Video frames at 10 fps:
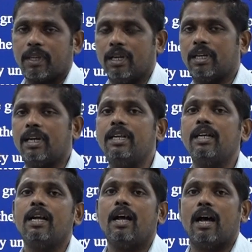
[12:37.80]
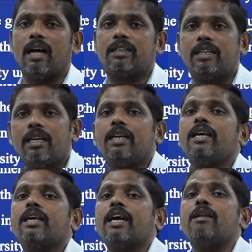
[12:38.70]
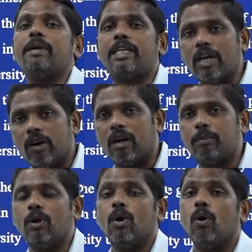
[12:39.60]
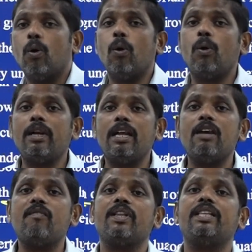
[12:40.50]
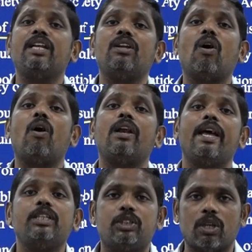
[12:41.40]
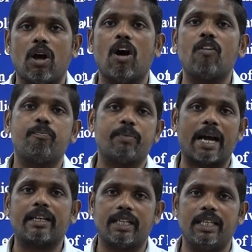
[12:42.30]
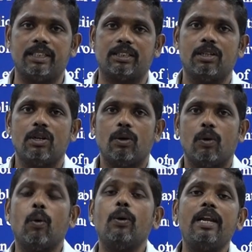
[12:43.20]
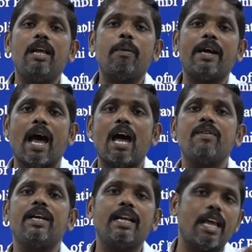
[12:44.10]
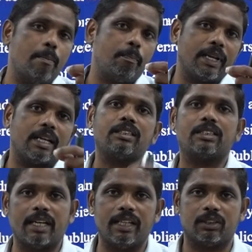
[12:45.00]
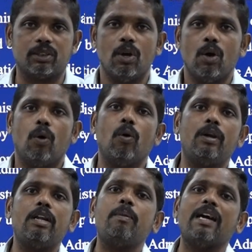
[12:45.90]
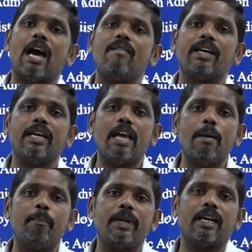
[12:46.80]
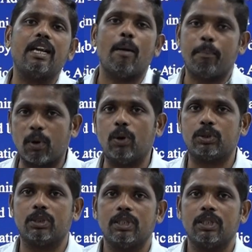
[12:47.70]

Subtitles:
alright, a theory can be developed only with the knowledge of practice, only by having an empirical studies, only by having an empirical approach.